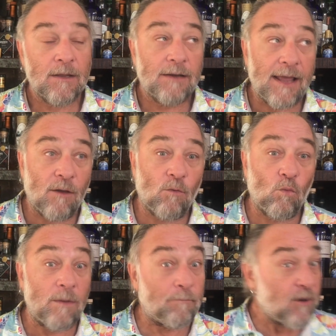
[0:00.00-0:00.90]
Now,
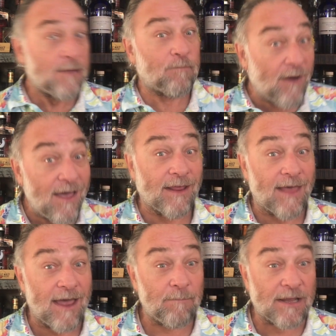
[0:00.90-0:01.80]
we're pretty proud of
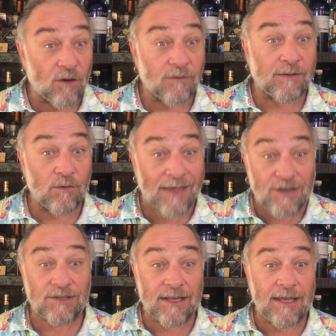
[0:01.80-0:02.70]
that because it was
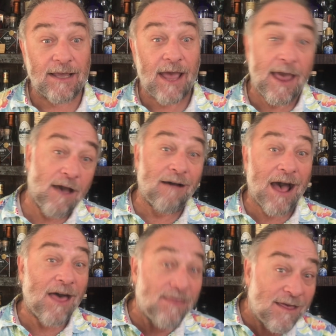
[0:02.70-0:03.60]
actually our
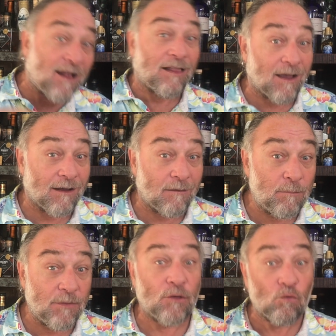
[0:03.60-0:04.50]
other
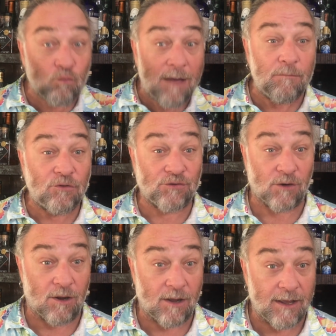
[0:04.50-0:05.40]
club, the Rum
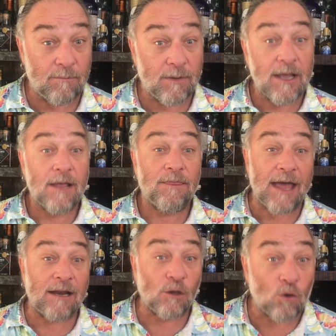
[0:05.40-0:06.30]
Tribe,
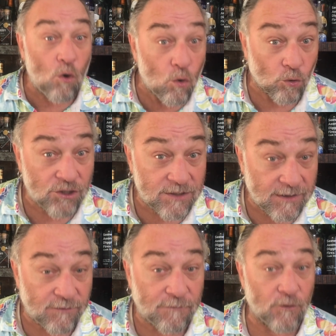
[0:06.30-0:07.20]
that launched
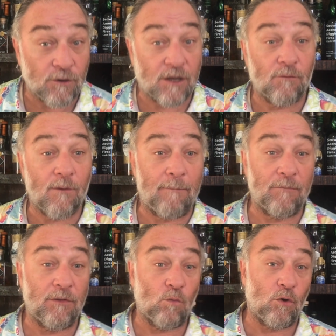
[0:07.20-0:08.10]
this Firkin rum
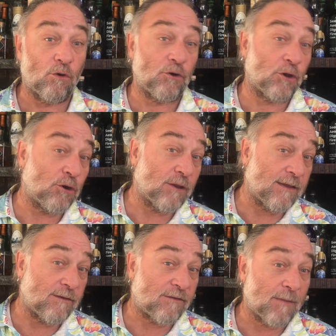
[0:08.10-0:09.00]
to the world earlier
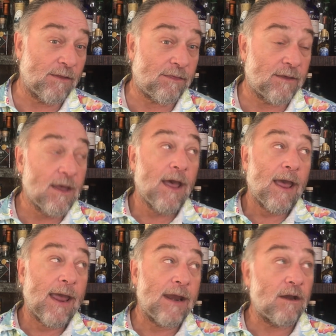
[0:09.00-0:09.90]
this month,
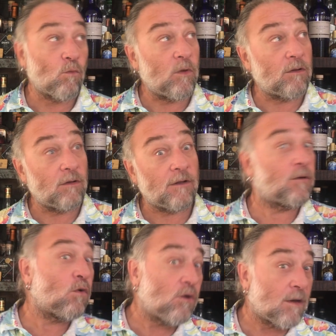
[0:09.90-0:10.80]
and we'll
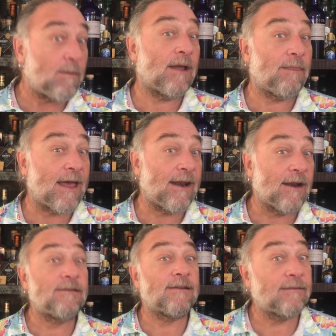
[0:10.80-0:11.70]
talk about
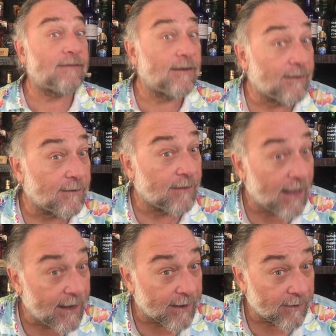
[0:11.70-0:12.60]
that just a little
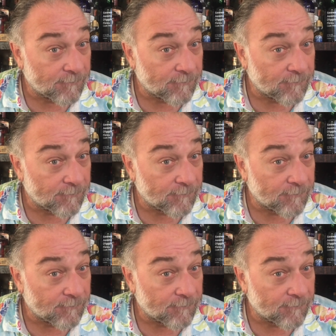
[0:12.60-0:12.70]
later.